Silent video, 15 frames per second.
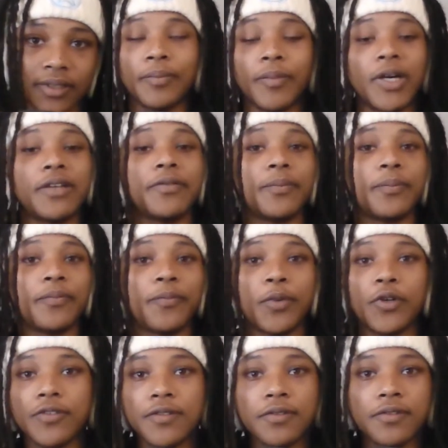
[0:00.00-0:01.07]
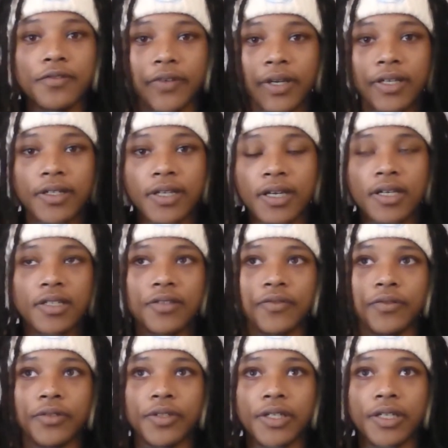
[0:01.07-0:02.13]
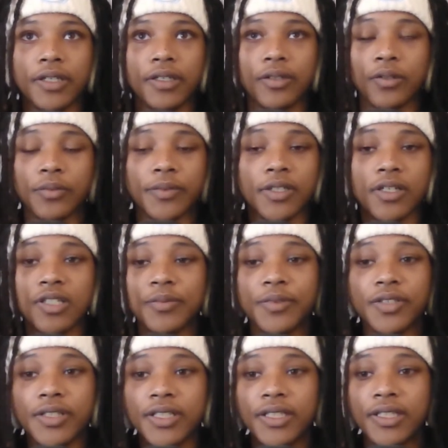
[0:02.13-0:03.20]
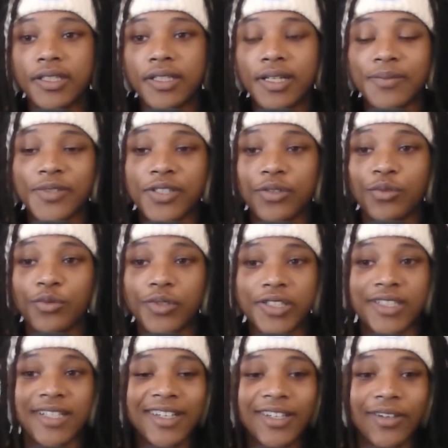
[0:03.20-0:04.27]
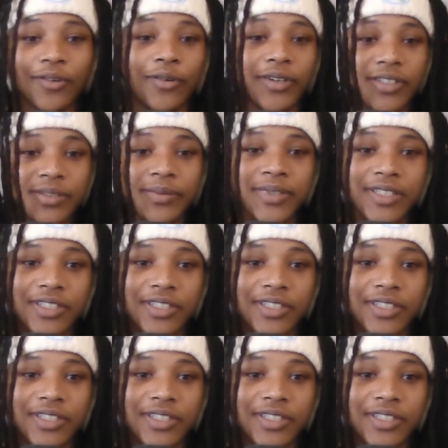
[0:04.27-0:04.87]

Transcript: My personal fan cast for a Norman Osborn in the MCU was going to be